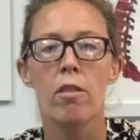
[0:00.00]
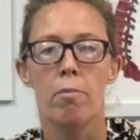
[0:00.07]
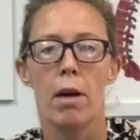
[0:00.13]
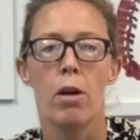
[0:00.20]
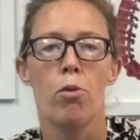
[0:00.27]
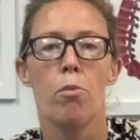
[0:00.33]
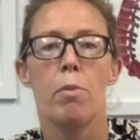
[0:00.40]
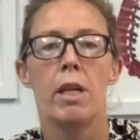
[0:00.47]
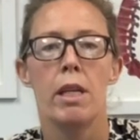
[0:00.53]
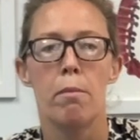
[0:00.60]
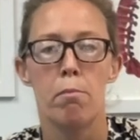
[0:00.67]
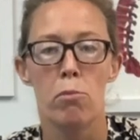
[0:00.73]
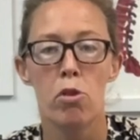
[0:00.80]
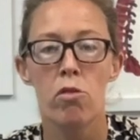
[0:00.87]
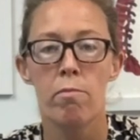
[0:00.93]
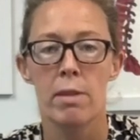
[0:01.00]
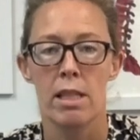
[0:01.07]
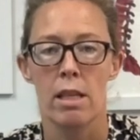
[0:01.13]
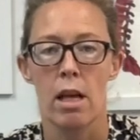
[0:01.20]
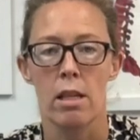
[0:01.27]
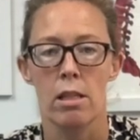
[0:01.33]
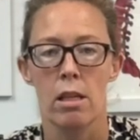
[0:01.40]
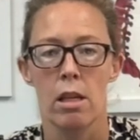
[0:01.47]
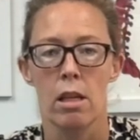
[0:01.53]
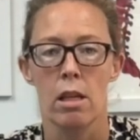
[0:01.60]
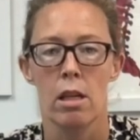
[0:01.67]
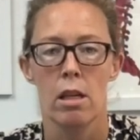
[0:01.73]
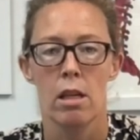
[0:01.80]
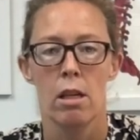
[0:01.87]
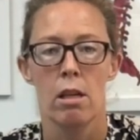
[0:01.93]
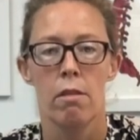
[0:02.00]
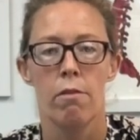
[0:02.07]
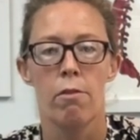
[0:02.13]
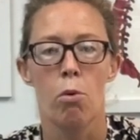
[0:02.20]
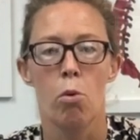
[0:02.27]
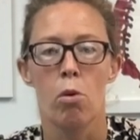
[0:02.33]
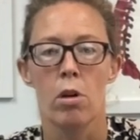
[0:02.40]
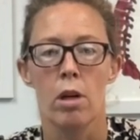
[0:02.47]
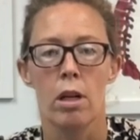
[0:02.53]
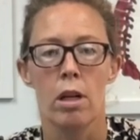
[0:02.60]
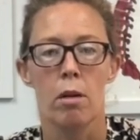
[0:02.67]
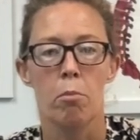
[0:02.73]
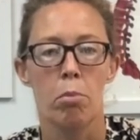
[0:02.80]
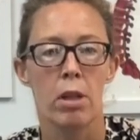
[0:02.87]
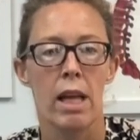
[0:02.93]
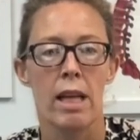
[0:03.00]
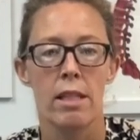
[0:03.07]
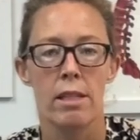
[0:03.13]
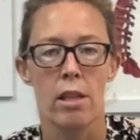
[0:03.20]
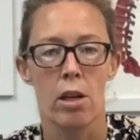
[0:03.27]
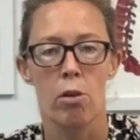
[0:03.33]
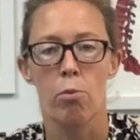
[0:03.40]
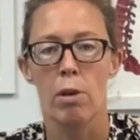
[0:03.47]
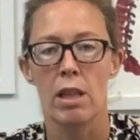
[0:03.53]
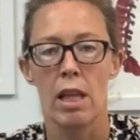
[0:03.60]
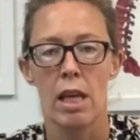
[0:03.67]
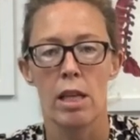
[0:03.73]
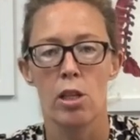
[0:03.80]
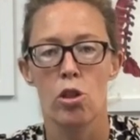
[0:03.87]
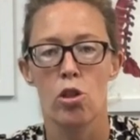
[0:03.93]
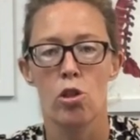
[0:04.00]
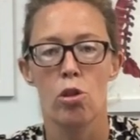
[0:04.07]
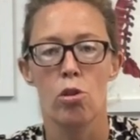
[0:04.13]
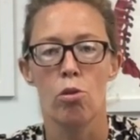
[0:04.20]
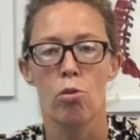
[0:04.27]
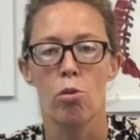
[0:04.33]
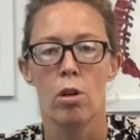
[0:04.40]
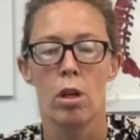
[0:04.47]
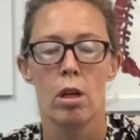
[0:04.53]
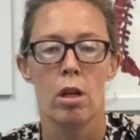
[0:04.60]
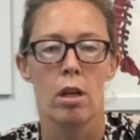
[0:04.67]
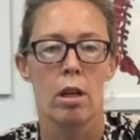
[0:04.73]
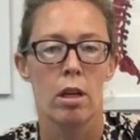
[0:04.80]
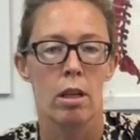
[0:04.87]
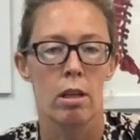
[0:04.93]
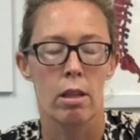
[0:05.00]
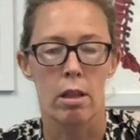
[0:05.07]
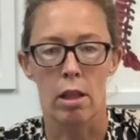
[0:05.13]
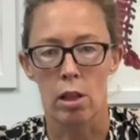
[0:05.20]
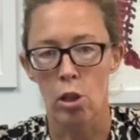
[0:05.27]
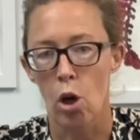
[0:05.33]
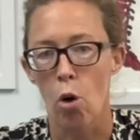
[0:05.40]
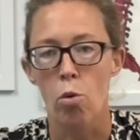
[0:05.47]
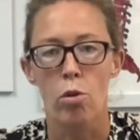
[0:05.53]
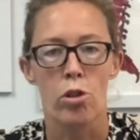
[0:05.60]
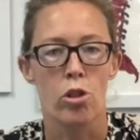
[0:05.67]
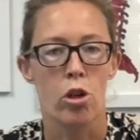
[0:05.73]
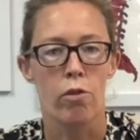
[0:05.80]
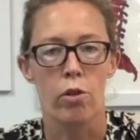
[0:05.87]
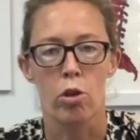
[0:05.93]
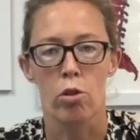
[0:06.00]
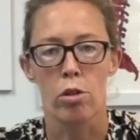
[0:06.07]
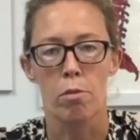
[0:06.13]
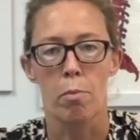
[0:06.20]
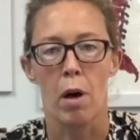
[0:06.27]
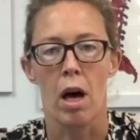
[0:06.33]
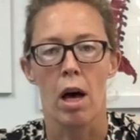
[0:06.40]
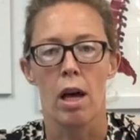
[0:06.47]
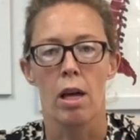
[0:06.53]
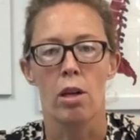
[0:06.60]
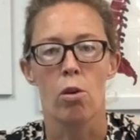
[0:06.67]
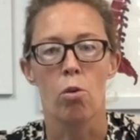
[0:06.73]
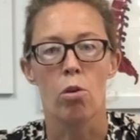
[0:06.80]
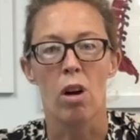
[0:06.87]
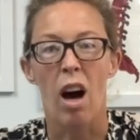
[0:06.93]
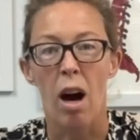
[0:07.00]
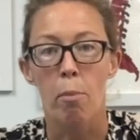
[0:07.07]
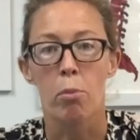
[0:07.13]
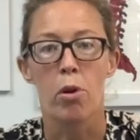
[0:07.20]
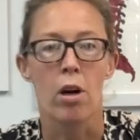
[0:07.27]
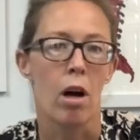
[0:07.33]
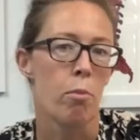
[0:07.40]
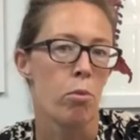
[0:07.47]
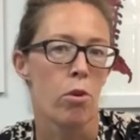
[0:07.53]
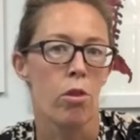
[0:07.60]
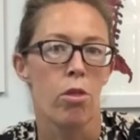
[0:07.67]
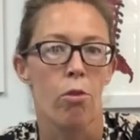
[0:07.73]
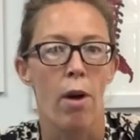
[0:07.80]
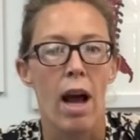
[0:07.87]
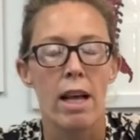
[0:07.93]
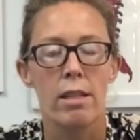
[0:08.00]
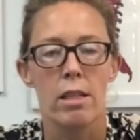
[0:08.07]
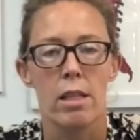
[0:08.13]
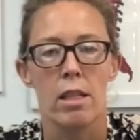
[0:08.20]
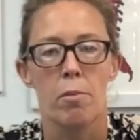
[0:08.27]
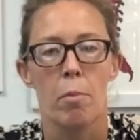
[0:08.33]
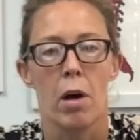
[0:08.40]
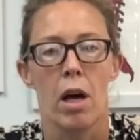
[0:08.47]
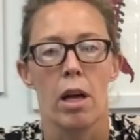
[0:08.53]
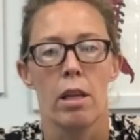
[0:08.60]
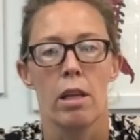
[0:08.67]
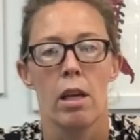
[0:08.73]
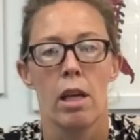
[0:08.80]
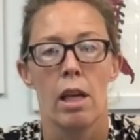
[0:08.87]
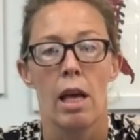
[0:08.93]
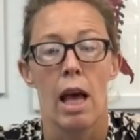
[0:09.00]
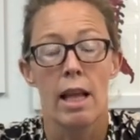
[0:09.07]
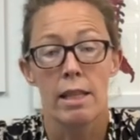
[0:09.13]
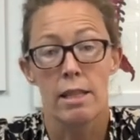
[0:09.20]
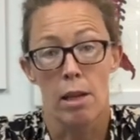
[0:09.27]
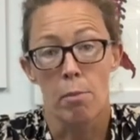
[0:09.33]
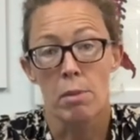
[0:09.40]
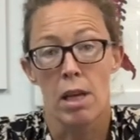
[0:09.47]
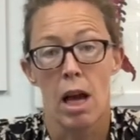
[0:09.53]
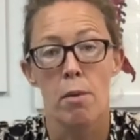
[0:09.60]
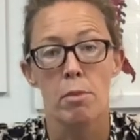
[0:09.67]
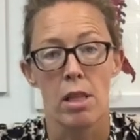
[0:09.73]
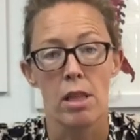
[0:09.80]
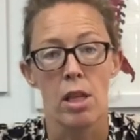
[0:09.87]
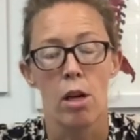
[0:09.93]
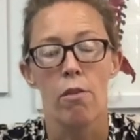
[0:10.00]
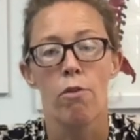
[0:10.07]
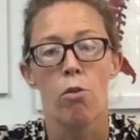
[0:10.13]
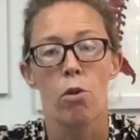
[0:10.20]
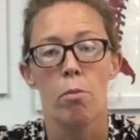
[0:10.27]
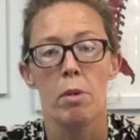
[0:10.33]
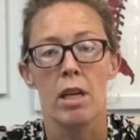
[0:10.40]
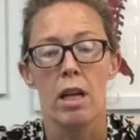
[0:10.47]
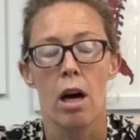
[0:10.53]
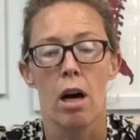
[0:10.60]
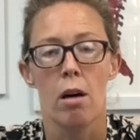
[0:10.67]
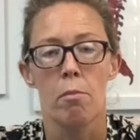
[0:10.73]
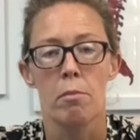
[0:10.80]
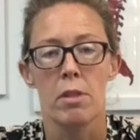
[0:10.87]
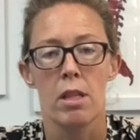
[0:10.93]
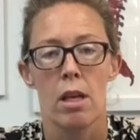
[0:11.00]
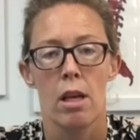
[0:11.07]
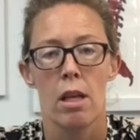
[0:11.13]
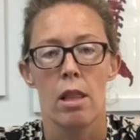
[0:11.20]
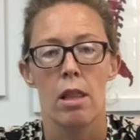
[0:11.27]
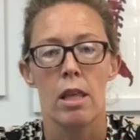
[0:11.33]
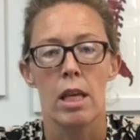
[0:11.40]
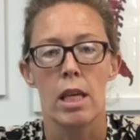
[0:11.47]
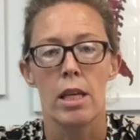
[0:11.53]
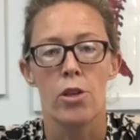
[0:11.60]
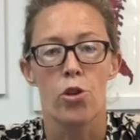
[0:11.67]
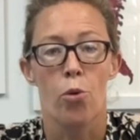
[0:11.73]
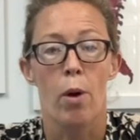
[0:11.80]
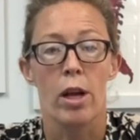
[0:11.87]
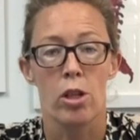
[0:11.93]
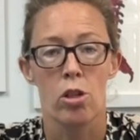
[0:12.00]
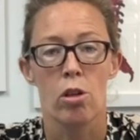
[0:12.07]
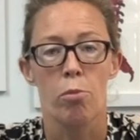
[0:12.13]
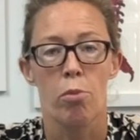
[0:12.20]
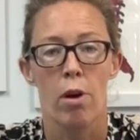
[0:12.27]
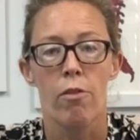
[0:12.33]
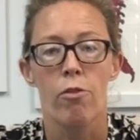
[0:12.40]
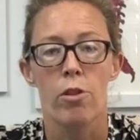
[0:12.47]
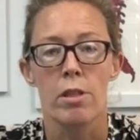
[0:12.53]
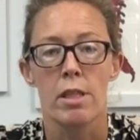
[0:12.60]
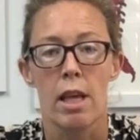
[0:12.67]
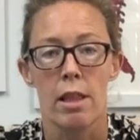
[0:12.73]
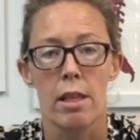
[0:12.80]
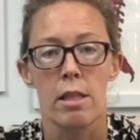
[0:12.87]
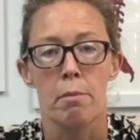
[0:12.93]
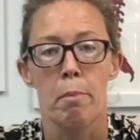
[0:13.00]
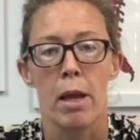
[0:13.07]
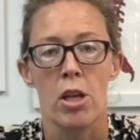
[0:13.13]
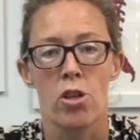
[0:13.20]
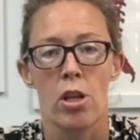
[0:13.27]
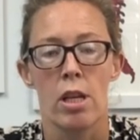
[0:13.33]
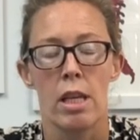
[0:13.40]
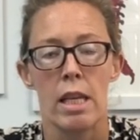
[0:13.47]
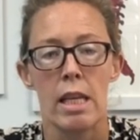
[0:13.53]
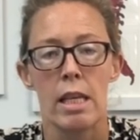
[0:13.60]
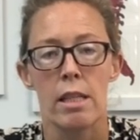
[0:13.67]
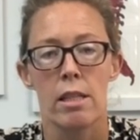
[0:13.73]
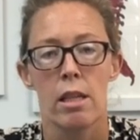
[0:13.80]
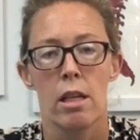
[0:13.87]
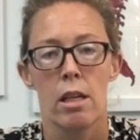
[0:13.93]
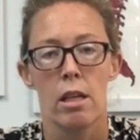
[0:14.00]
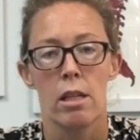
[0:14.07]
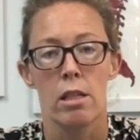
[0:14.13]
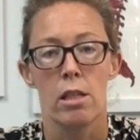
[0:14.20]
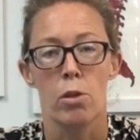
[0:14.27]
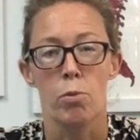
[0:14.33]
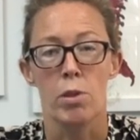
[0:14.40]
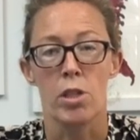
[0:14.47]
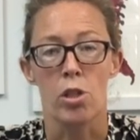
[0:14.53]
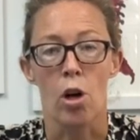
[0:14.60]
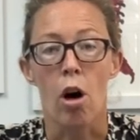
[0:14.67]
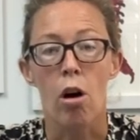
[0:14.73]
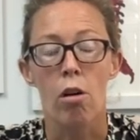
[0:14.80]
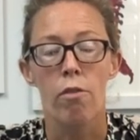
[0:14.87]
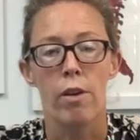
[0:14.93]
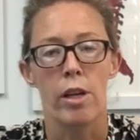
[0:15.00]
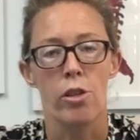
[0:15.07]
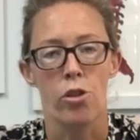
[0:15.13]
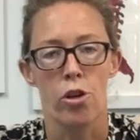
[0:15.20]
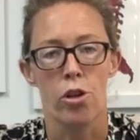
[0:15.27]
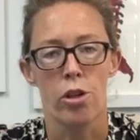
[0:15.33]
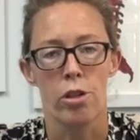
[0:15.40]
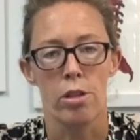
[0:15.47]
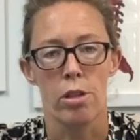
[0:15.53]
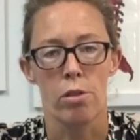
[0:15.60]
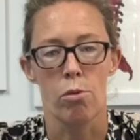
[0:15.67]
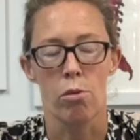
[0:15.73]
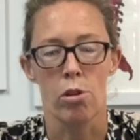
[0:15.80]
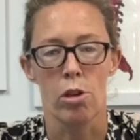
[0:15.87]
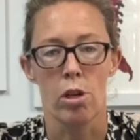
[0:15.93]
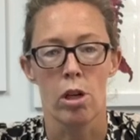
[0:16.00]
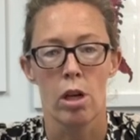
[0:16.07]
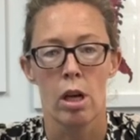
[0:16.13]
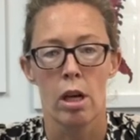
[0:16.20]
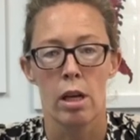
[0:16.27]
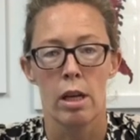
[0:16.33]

of my repeated movement testing for complaints that are related to the lower cervical spine or upper thoracic spine, and sometimes it therefore becomes the directional preference that this patient needs to resolve his or her disorder.